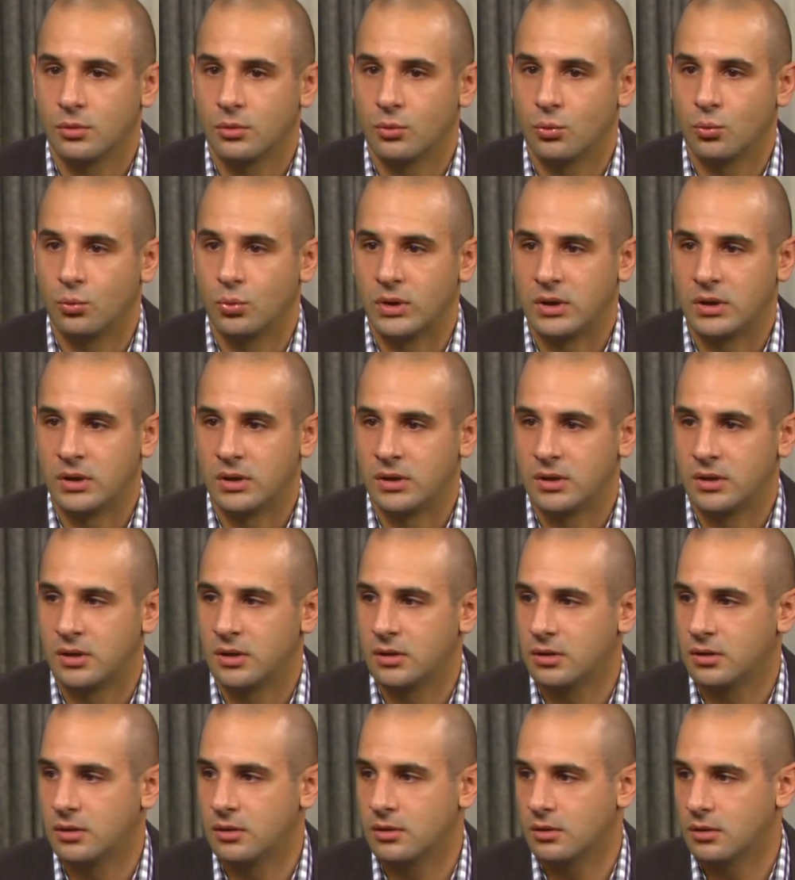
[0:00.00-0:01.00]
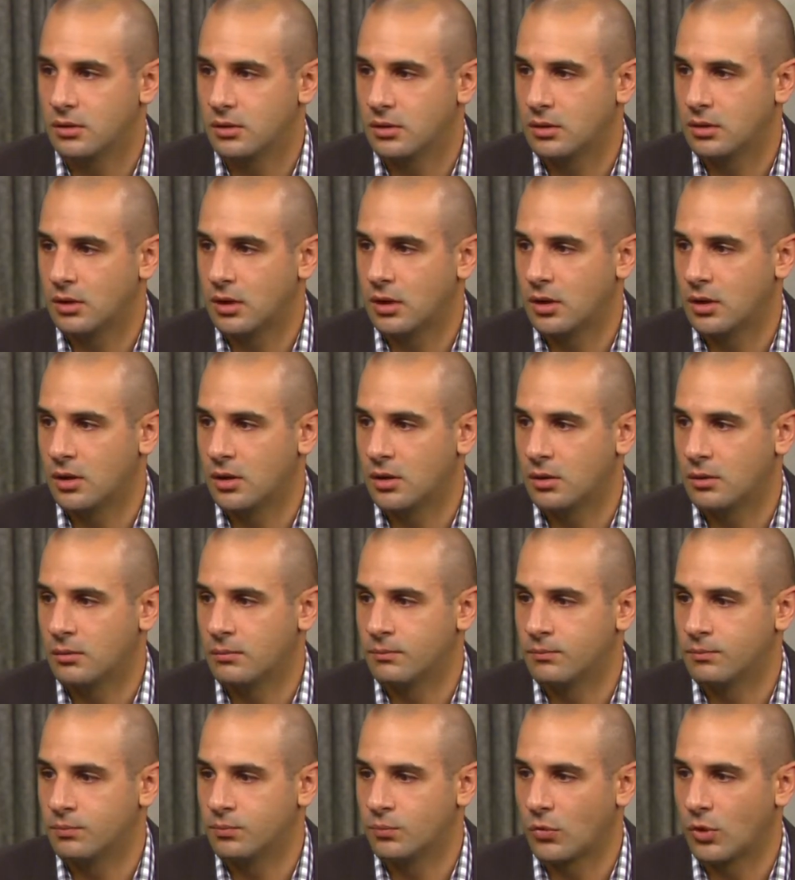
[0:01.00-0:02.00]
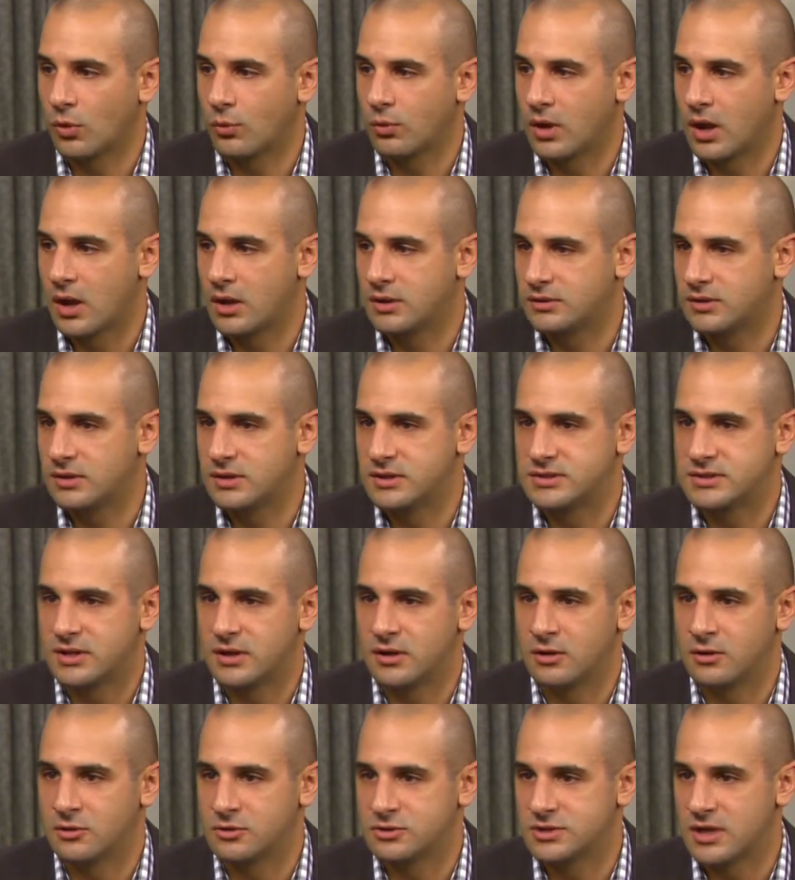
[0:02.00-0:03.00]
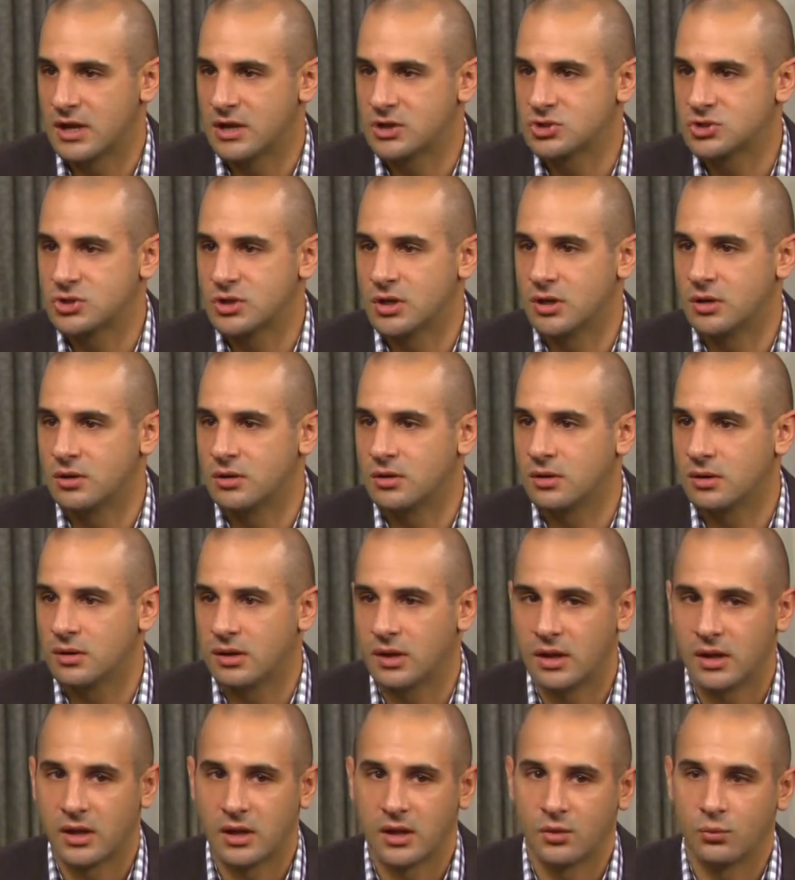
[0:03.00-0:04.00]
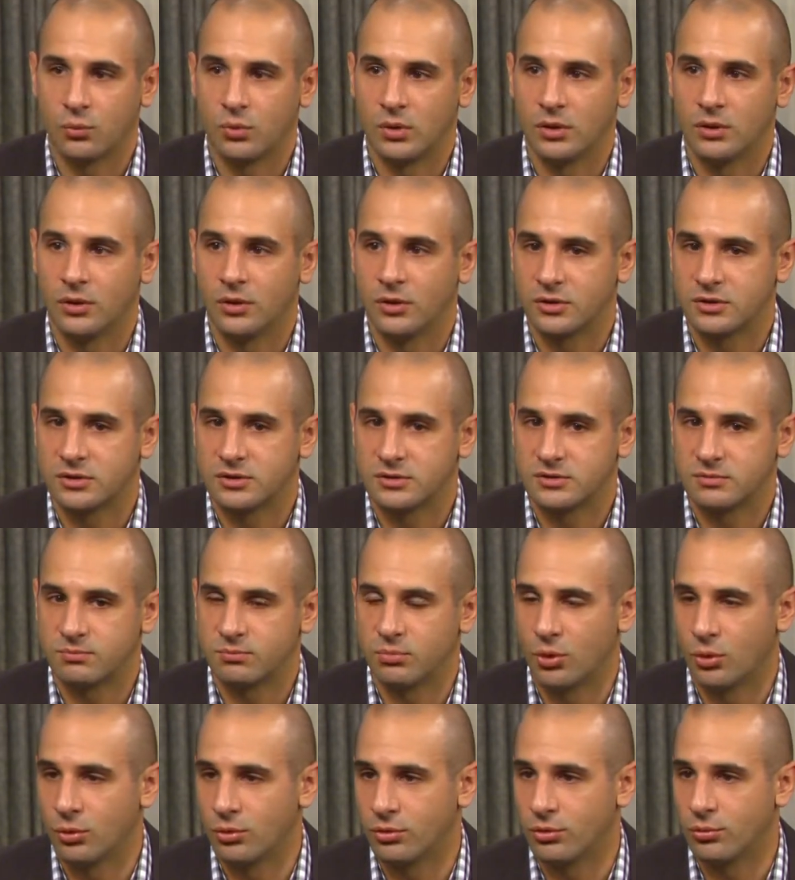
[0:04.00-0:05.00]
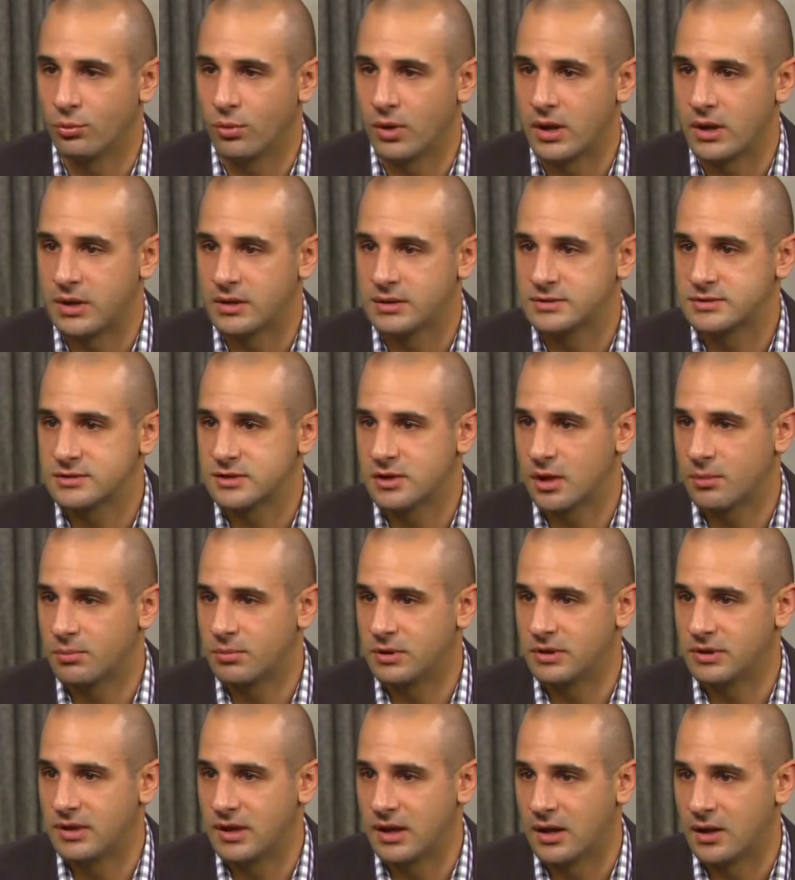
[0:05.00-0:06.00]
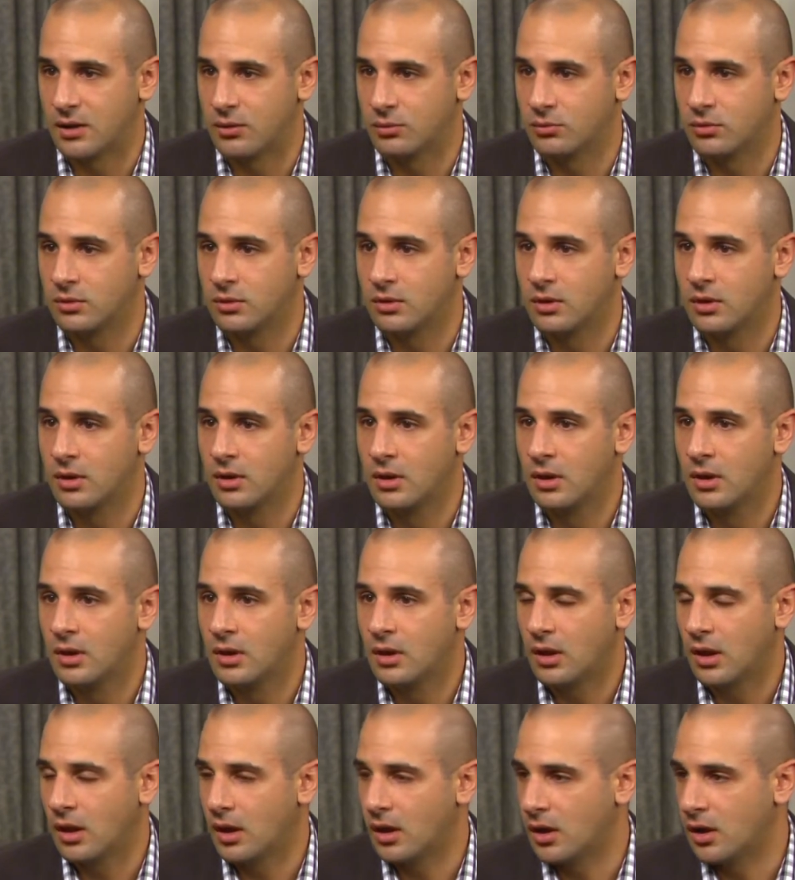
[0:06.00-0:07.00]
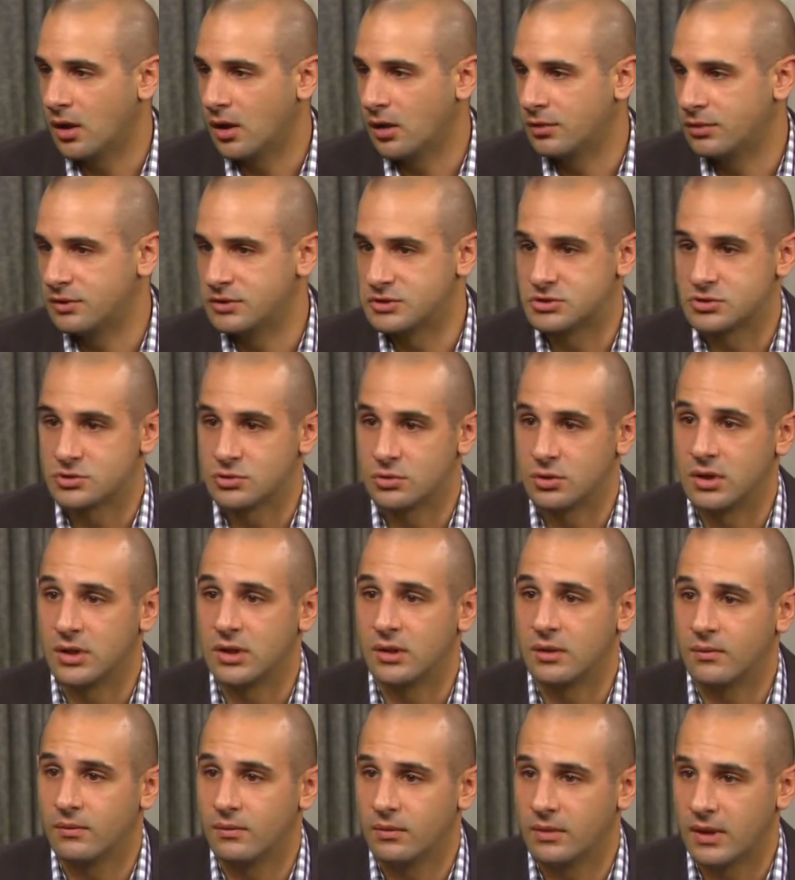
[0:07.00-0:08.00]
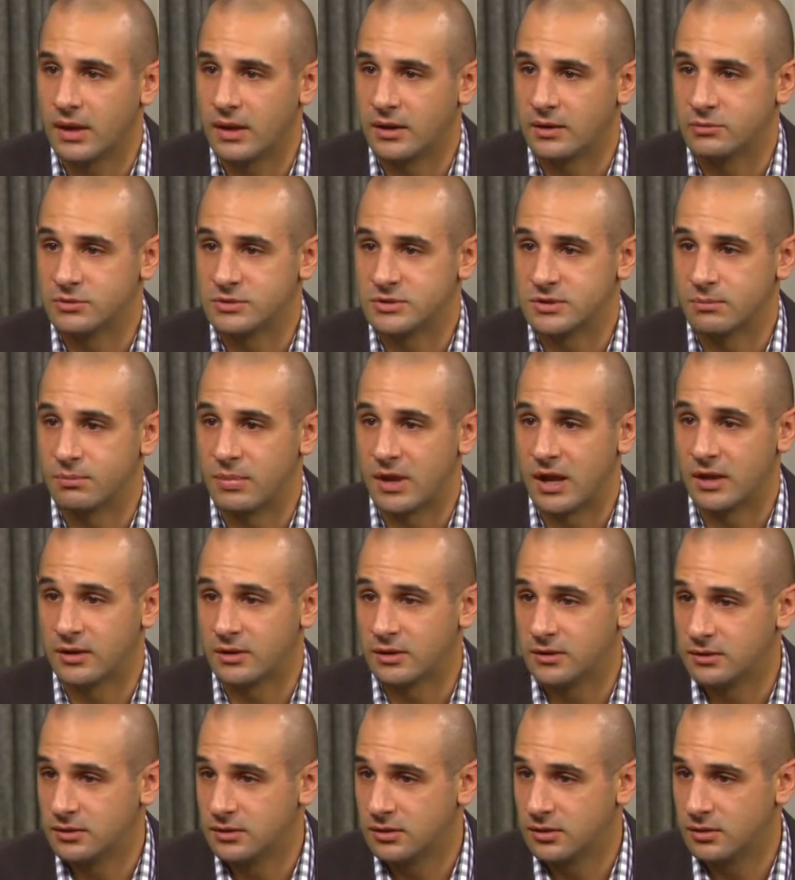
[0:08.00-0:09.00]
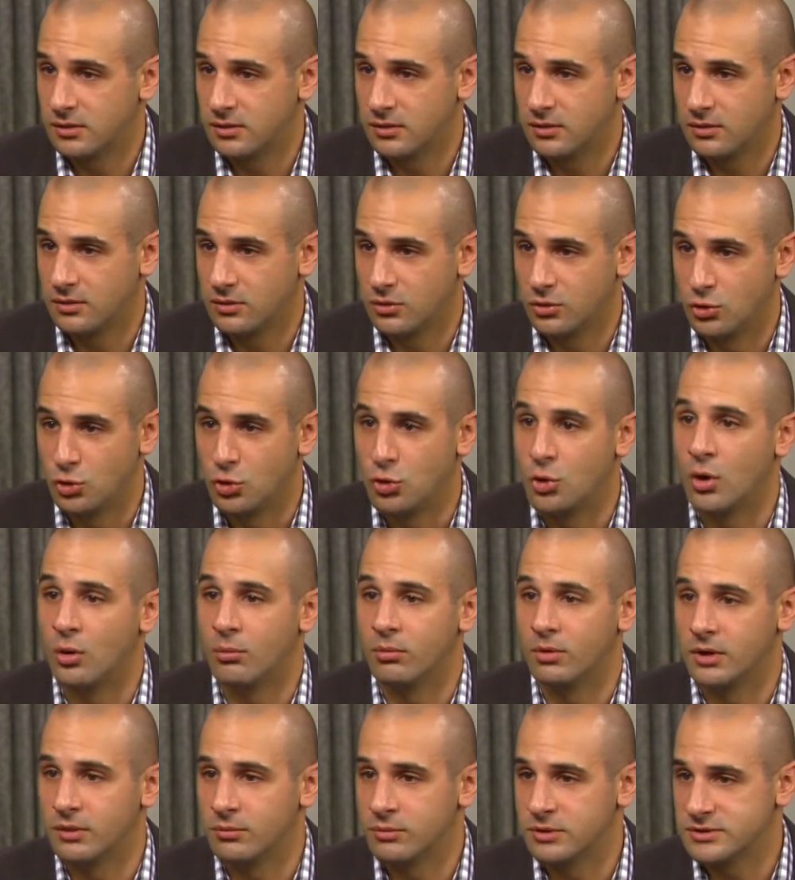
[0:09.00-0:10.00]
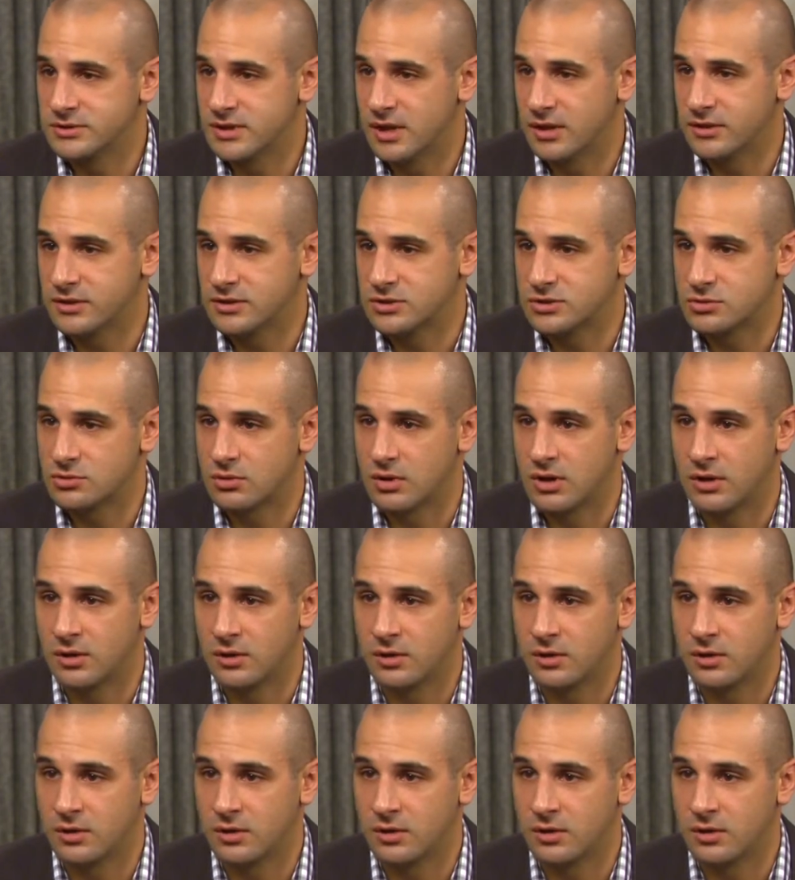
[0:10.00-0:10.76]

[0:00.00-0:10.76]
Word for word: we um, we got into this intersection, and we looked both ways, up and down uh, the street, and it was abandoned. Mm -hmm. Nobody was on the street. And were